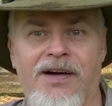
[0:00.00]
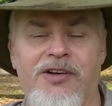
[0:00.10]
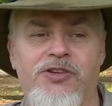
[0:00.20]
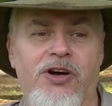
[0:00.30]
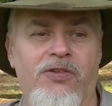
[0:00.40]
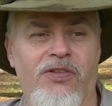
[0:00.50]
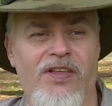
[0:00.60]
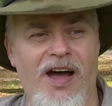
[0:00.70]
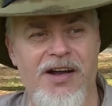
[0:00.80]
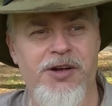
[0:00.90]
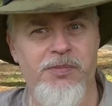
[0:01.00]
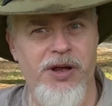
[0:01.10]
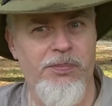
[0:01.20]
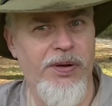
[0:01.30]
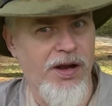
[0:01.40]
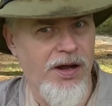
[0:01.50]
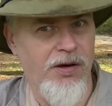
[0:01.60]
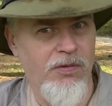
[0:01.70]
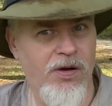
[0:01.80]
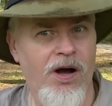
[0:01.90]
And so that could be a
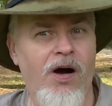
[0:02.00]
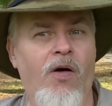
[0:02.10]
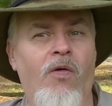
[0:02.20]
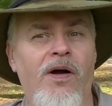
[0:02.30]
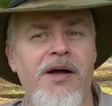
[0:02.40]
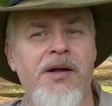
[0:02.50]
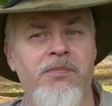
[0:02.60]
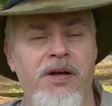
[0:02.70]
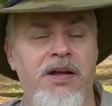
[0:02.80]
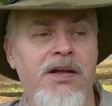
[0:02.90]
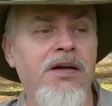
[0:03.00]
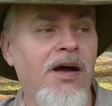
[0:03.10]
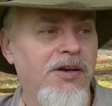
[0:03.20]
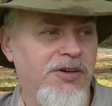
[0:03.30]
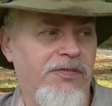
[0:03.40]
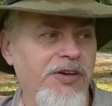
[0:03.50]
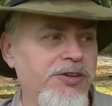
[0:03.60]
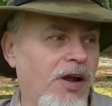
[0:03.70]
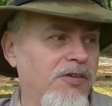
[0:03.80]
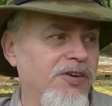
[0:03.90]
pillow or it can be, so if
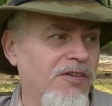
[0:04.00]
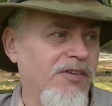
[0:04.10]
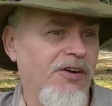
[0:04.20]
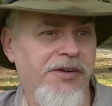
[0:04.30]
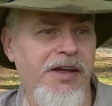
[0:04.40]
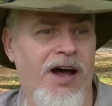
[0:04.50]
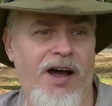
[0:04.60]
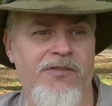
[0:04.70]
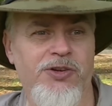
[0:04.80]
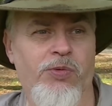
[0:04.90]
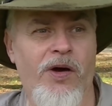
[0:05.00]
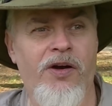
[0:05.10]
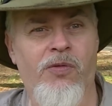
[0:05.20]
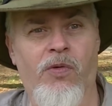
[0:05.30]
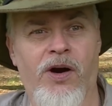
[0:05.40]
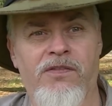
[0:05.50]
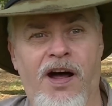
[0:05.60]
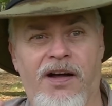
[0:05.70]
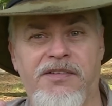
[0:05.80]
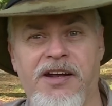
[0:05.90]
these clothes aren't irky, I haven't sweated or whatever,
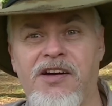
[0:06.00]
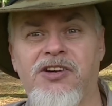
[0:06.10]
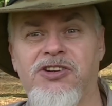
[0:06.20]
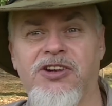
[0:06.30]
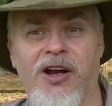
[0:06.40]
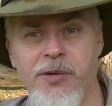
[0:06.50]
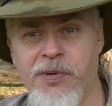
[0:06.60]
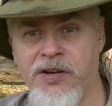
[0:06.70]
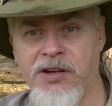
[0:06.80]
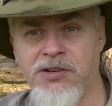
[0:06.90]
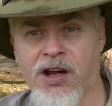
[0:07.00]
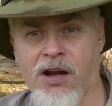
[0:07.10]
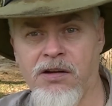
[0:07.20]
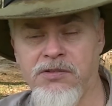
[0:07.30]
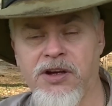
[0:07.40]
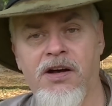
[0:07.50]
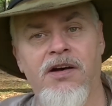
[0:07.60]
and I intend to sleep in these clothes,